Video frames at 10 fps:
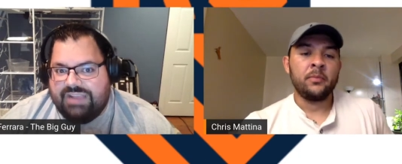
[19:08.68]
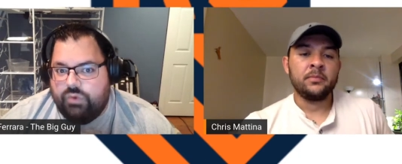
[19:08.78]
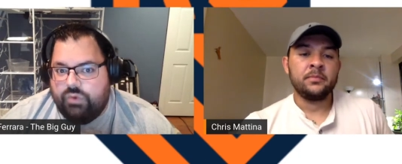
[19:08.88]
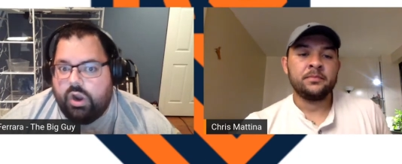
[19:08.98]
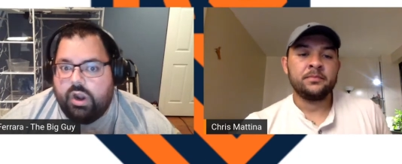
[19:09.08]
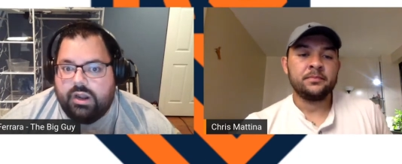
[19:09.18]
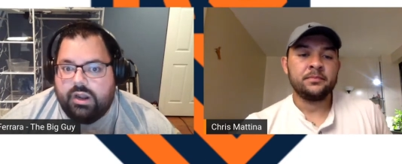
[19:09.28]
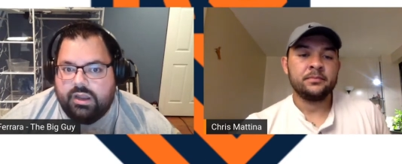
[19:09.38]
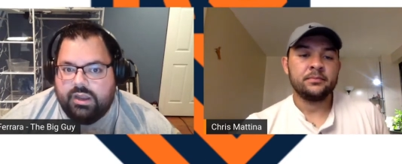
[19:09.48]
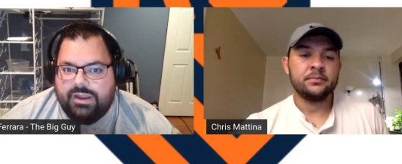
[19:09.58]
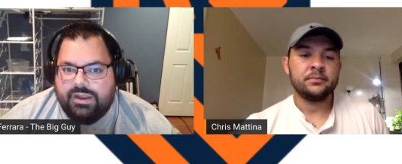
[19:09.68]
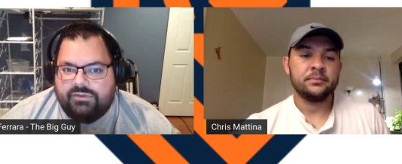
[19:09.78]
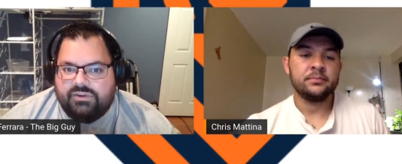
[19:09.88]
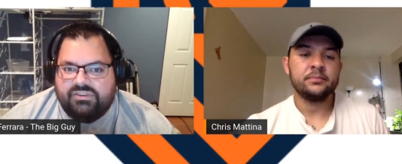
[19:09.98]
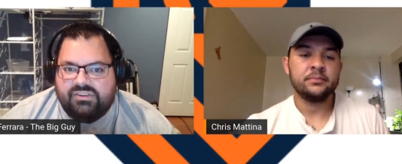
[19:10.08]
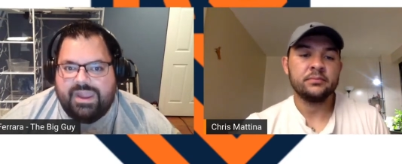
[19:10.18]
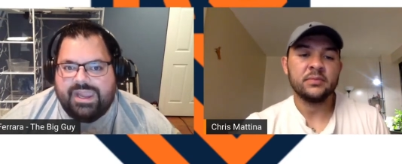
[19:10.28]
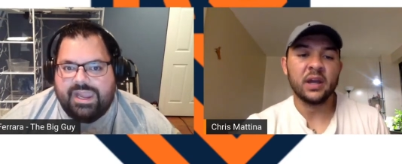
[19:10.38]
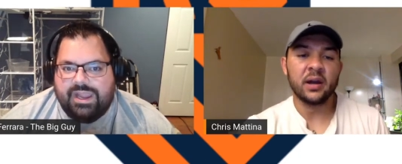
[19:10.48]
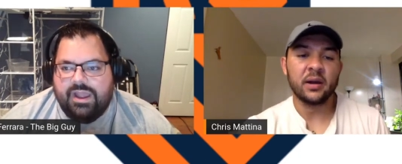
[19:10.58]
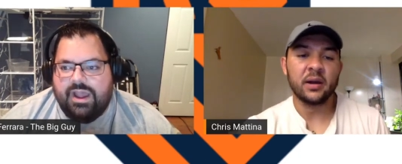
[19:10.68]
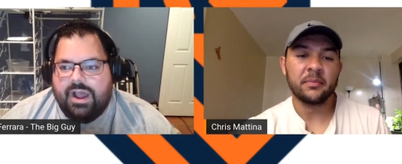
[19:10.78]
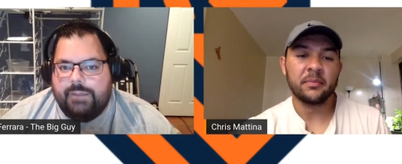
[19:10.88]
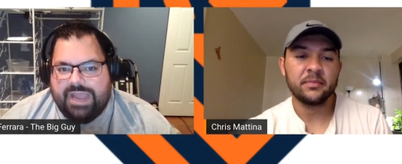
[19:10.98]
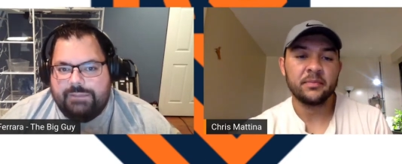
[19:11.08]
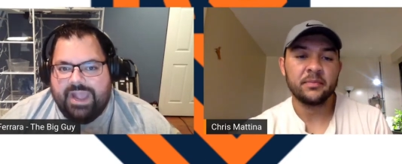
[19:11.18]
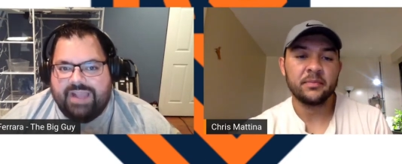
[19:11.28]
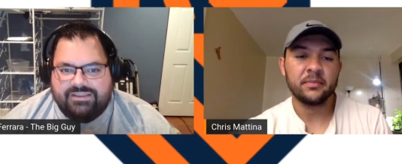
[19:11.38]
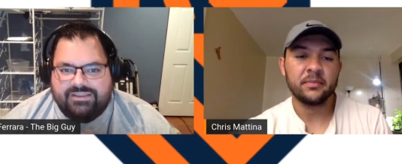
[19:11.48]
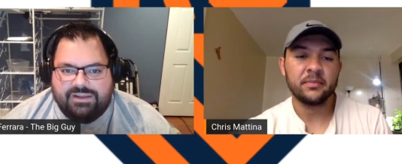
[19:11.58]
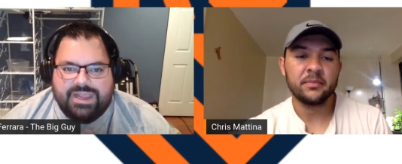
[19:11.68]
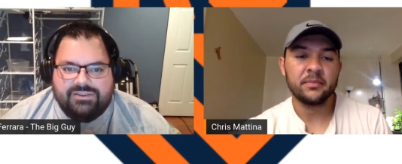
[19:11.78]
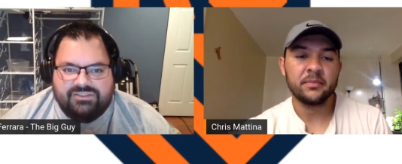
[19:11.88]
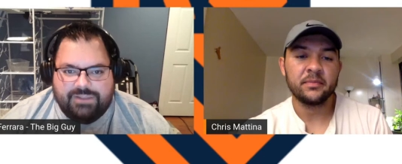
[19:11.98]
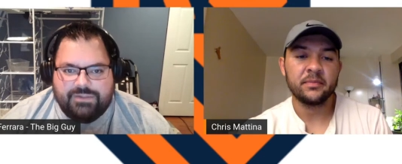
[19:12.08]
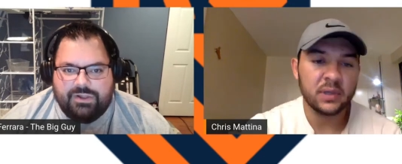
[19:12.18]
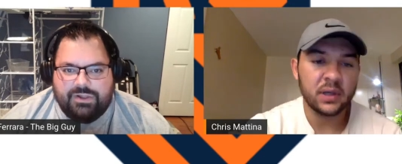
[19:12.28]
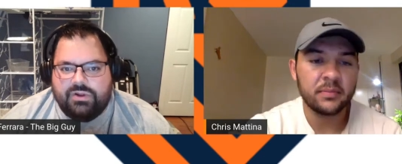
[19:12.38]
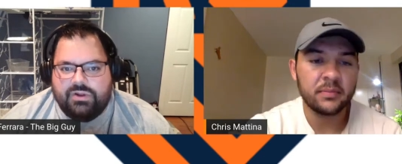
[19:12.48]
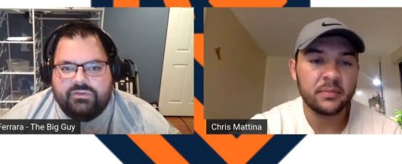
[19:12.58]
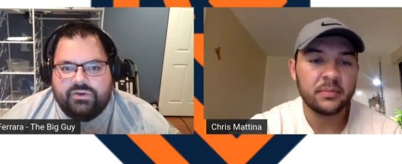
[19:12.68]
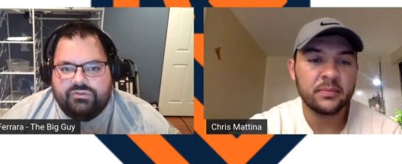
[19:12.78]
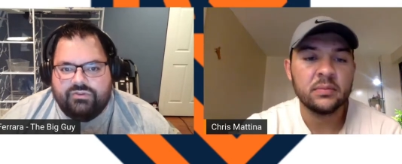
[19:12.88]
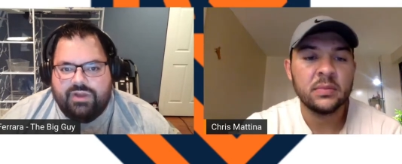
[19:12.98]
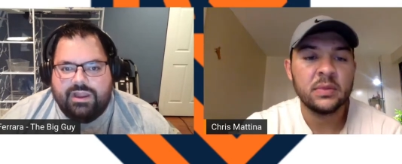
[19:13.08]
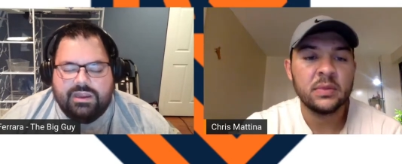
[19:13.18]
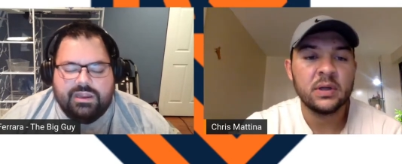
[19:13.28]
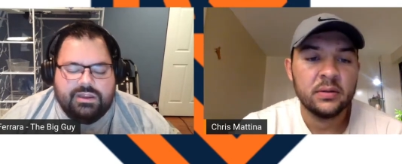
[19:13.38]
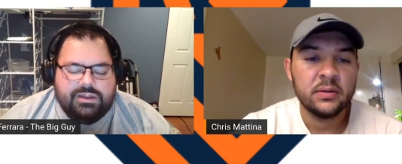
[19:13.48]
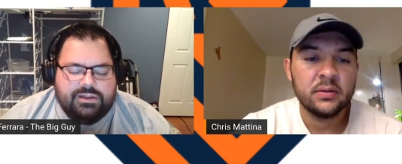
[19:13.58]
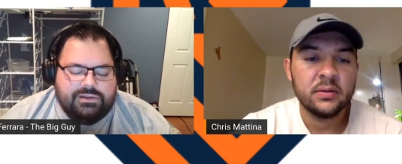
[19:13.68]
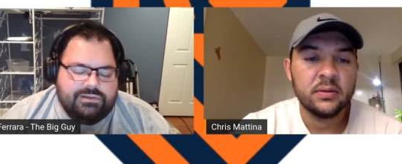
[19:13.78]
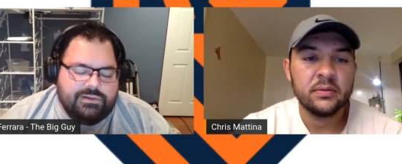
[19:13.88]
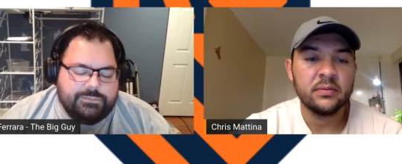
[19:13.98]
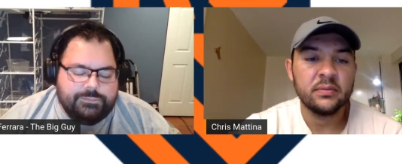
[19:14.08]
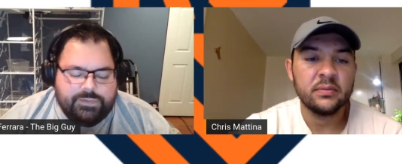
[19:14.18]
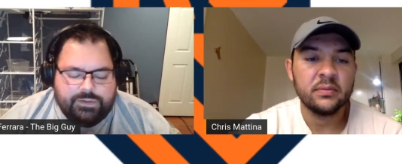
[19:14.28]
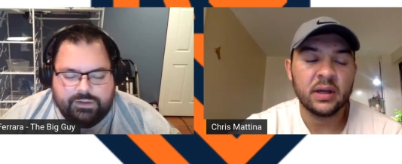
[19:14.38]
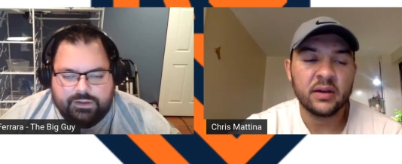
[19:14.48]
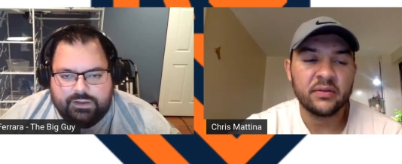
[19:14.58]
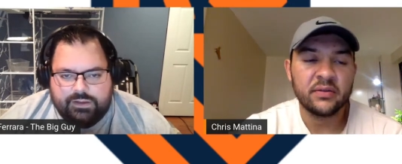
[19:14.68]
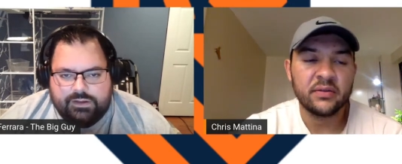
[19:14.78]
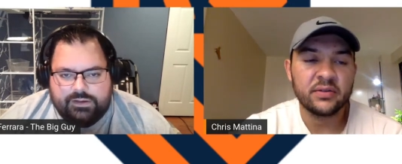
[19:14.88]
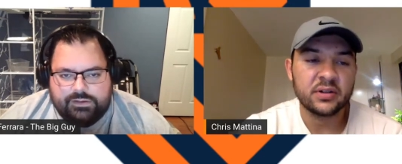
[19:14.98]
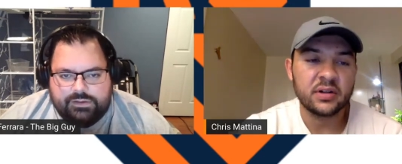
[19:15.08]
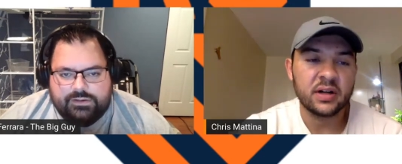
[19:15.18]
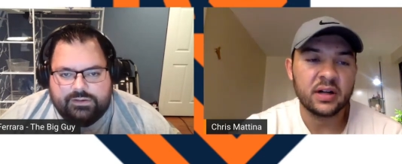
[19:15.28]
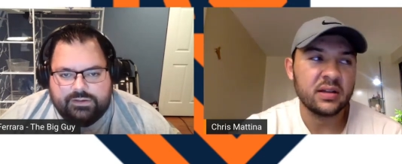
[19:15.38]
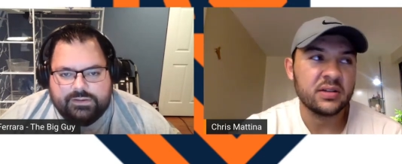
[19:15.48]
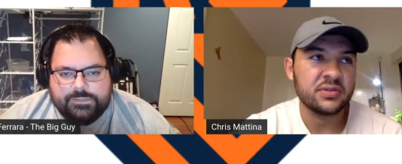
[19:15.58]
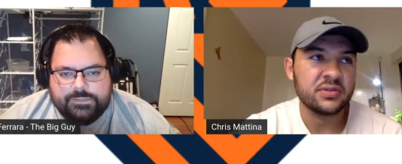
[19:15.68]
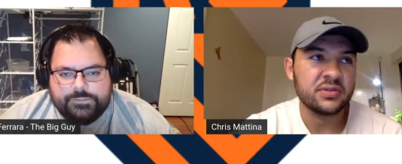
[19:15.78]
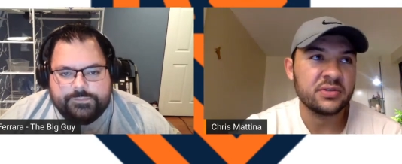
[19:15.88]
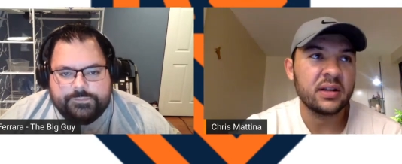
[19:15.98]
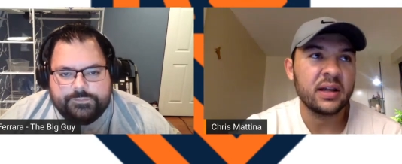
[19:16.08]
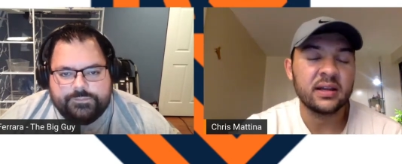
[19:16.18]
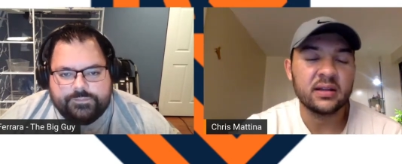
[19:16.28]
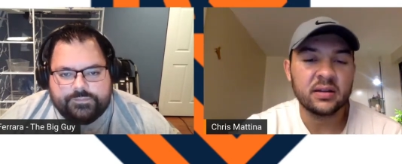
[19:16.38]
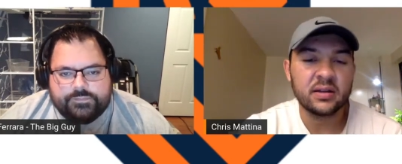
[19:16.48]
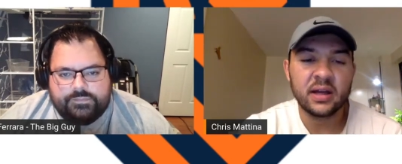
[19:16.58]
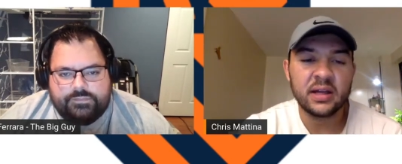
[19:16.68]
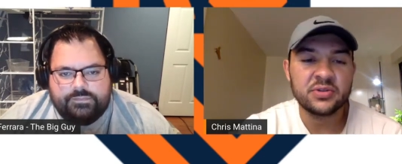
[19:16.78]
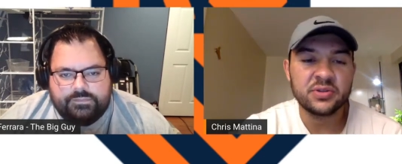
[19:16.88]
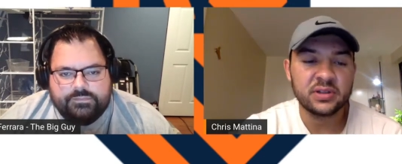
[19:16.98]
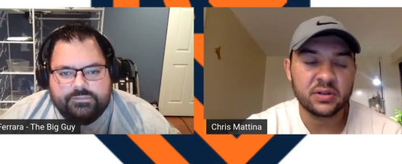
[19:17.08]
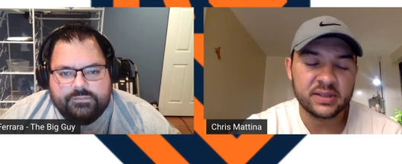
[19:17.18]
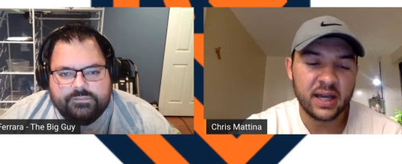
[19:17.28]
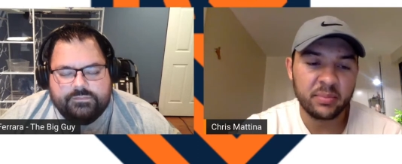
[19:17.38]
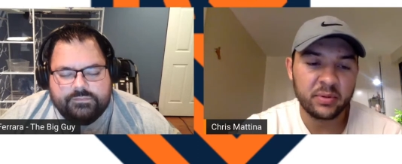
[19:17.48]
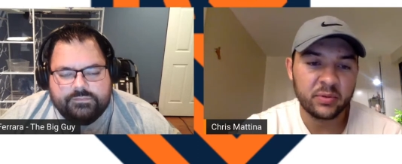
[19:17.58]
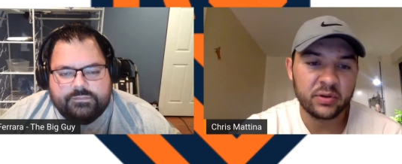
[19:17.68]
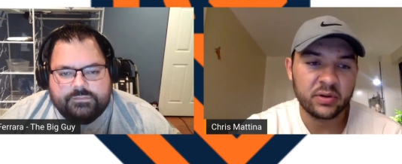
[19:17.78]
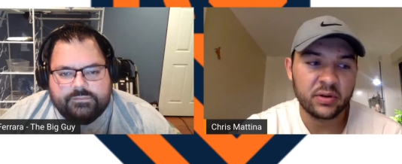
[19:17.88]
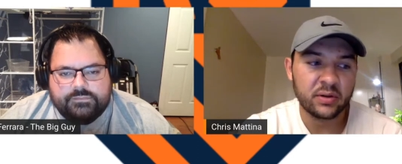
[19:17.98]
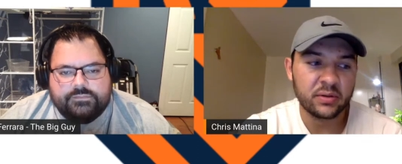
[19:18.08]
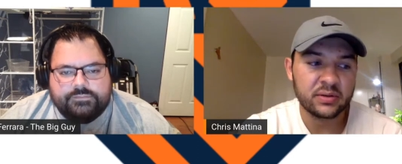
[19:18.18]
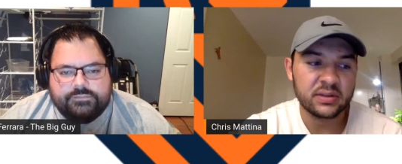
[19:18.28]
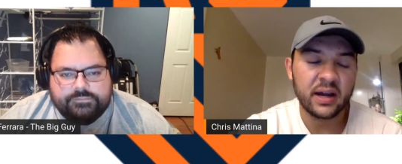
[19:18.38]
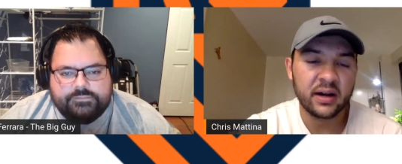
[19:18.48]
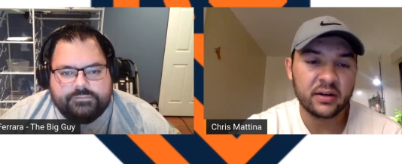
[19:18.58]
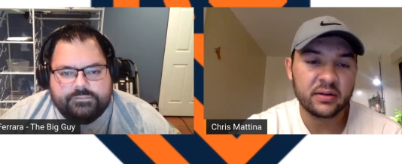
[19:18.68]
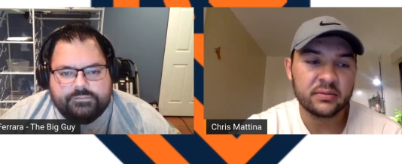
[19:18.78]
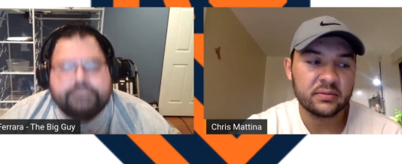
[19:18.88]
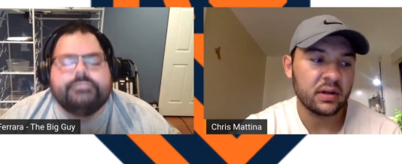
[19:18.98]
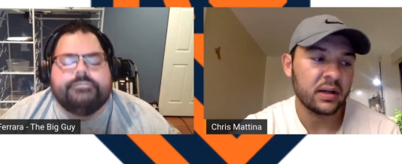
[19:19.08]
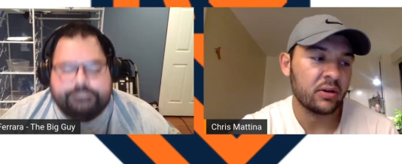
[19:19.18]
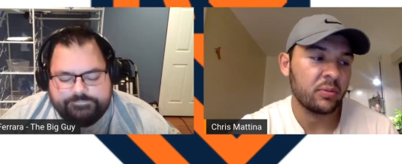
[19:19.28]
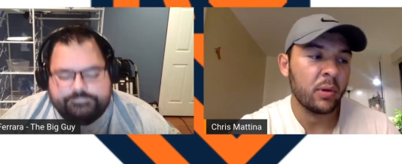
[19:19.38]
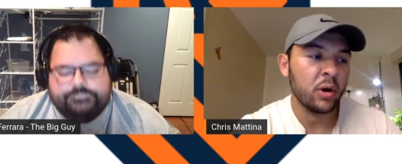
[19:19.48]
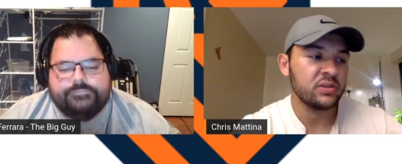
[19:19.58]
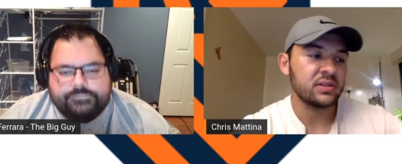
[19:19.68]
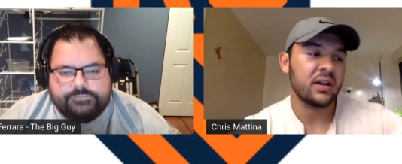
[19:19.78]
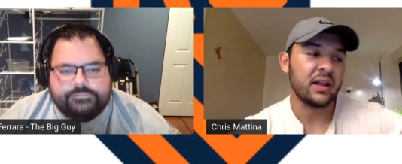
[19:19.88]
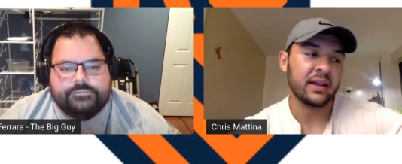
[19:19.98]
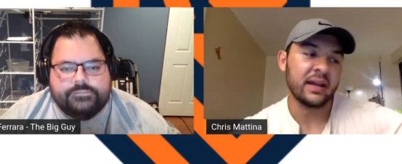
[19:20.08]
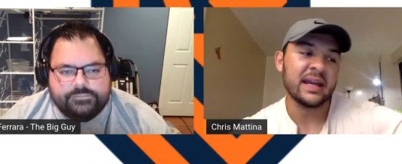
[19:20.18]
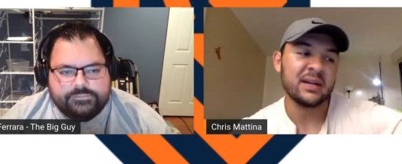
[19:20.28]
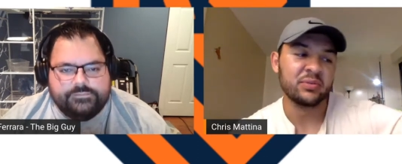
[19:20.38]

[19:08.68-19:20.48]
Speaker 1: that can get you hurt versus yeah. making a bad pass that's going to be intercepted and look good for a try.
Speaker 2: Yeah, for sure. I think the injury, like injuries, always happen when you're tired, right? Or mm-hmm. most, like eighty